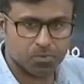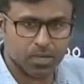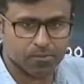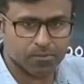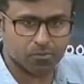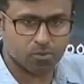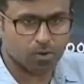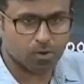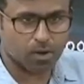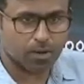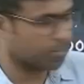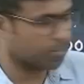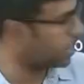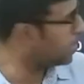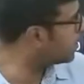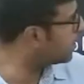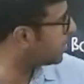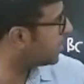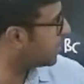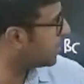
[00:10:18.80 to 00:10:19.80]
have
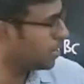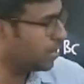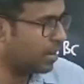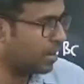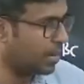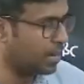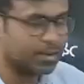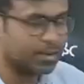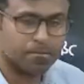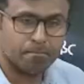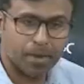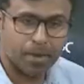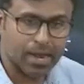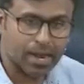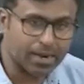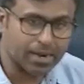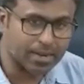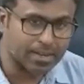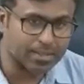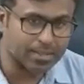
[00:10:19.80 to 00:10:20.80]
cooperated and a
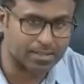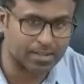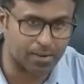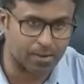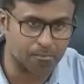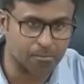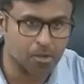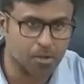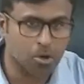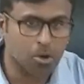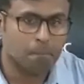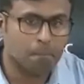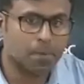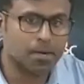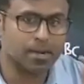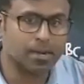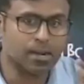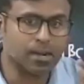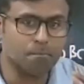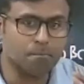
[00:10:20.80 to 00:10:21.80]
band has come. But
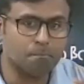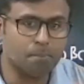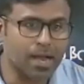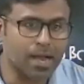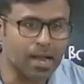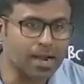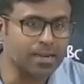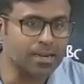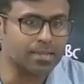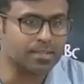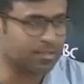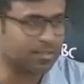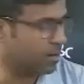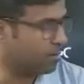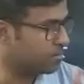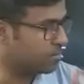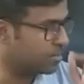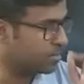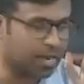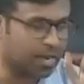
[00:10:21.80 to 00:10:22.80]
on a band has
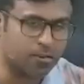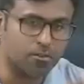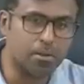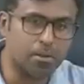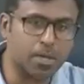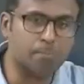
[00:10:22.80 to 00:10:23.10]
come, there will be a